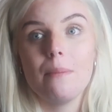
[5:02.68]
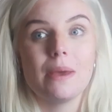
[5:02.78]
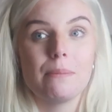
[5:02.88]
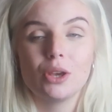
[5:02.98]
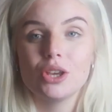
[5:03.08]

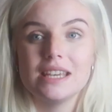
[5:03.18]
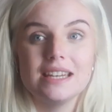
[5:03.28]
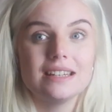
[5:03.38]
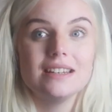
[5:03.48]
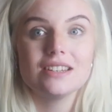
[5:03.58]
bit because he
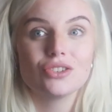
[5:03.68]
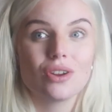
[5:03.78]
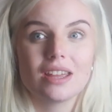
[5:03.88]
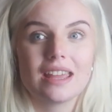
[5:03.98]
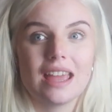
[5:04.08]
didn't
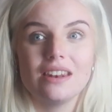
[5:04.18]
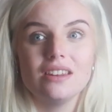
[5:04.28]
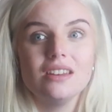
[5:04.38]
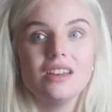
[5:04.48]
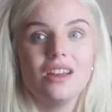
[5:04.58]
strike
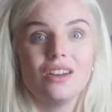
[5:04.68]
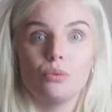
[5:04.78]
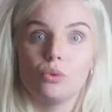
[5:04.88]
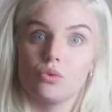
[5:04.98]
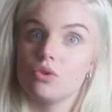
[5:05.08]
again,
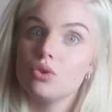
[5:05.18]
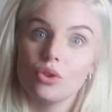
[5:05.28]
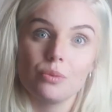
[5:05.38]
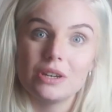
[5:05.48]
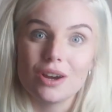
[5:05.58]
well, not
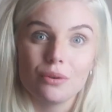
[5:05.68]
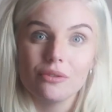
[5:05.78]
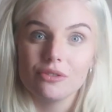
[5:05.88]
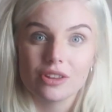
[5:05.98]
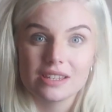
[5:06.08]
that we know
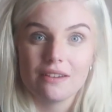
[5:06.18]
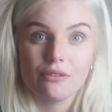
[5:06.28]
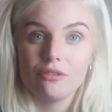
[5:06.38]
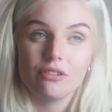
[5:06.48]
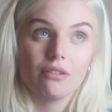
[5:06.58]
of, for
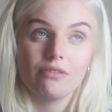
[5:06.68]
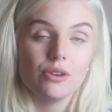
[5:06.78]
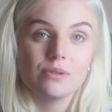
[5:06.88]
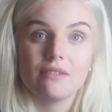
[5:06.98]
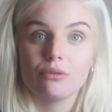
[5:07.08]

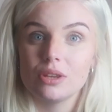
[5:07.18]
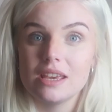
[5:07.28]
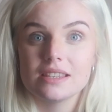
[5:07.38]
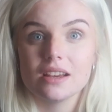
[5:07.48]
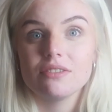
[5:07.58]
several
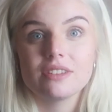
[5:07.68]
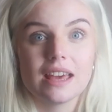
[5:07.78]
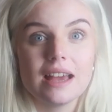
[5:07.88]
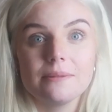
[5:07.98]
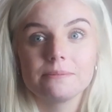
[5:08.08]
years after
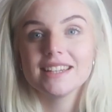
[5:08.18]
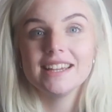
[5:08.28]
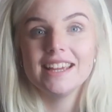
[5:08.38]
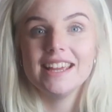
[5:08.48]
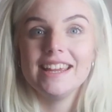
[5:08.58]
that.
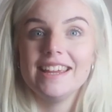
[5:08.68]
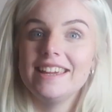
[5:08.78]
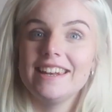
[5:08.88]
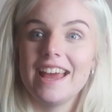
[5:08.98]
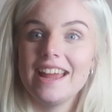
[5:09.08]

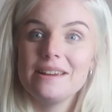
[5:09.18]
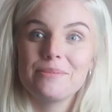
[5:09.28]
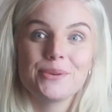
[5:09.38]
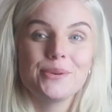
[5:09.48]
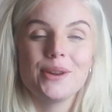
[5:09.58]
In
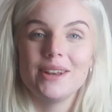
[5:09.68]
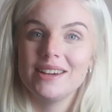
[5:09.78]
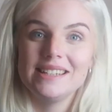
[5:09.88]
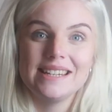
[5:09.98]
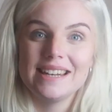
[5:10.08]
April
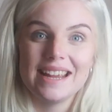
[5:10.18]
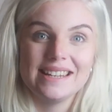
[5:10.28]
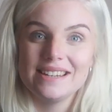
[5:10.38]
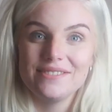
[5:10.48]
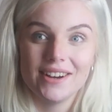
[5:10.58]

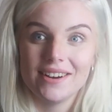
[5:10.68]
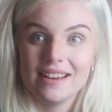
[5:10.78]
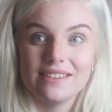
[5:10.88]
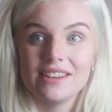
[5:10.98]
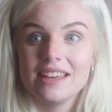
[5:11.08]

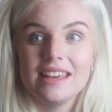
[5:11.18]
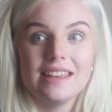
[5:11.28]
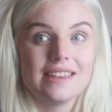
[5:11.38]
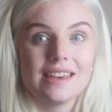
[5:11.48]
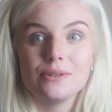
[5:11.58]
1985,
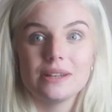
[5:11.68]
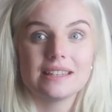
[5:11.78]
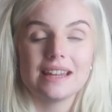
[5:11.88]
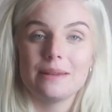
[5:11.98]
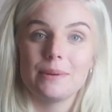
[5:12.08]
he killed
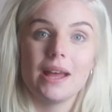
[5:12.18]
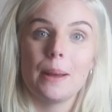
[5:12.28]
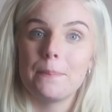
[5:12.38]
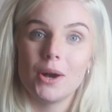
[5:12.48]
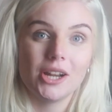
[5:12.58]
his neighbour
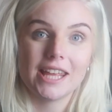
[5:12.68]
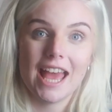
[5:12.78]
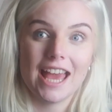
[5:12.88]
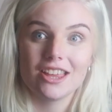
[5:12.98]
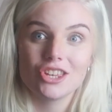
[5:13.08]
Marnie
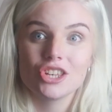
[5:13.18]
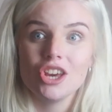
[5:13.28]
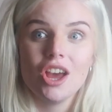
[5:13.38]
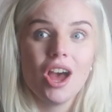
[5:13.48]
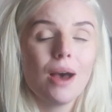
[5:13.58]
Hedge.
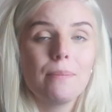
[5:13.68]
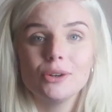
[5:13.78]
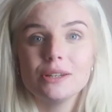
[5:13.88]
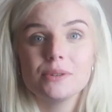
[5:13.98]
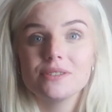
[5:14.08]
Her
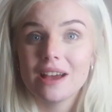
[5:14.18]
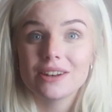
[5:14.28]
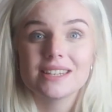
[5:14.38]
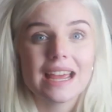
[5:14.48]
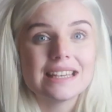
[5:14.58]
body was
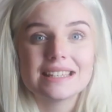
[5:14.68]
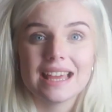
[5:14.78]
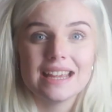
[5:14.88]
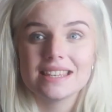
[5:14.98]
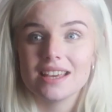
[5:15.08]
found days
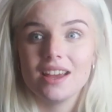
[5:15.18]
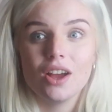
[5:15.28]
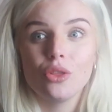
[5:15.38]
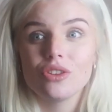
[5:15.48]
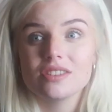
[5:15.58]
later
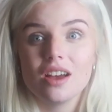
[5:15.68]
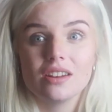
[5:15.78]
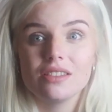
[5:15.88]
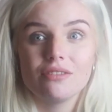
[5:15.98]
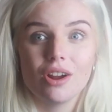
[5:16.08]
on the side
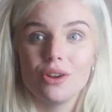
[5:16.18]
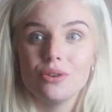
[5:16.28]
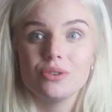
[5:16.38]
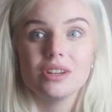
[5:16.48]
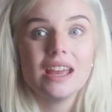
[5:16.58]
of the
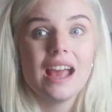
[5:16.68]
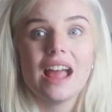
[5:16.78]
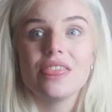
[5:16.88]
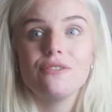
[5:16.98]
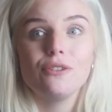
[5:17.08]
road,
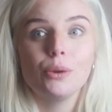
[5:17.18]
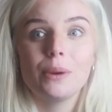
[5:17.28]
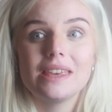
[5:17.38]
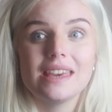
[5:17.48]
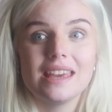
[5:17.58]
and the
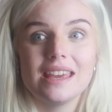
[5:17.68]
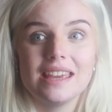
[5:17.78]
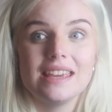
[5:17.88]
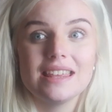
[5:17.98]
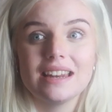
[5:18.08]
following year
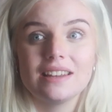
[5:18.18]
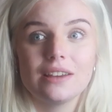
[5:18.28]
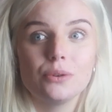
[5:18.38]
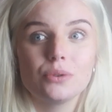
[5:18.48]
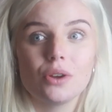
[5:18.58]
he then
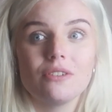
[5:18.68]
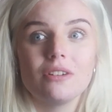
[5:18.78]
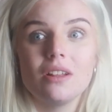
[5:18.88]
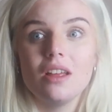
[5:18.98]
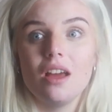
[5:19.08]
killed
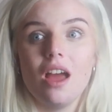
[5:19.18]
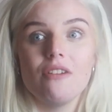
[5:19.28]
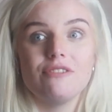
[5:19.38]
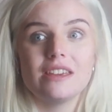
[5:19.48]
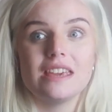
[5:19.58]

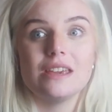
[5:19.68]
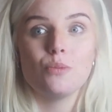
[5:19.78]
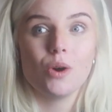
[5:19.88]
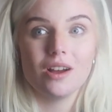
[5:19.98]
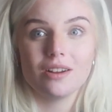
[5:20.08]
Vicky
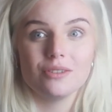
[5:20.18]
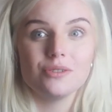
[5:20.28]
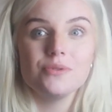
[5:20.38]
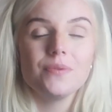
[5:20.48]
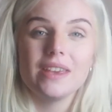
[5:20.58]

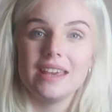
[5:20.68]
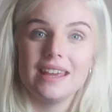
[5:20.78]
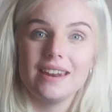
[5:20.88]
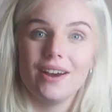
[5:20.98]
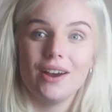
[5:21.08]
Wergel
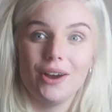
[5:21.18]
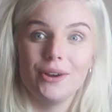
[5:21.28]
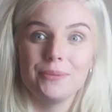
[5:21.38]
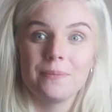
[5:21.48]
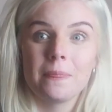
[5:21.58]
in her
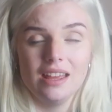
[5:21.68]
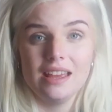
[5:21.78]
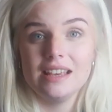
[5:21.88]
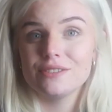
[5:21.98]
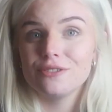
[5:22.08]
home.
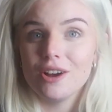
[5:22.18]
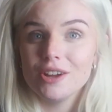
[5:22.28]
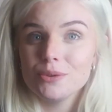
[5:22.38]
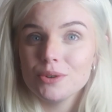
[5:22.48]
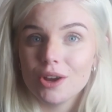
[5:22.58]
His
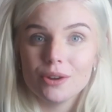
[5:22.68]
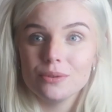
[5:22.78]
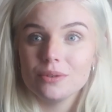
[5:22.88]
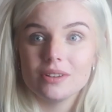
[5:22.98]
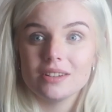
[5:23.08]
final
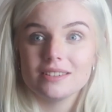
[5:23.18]
known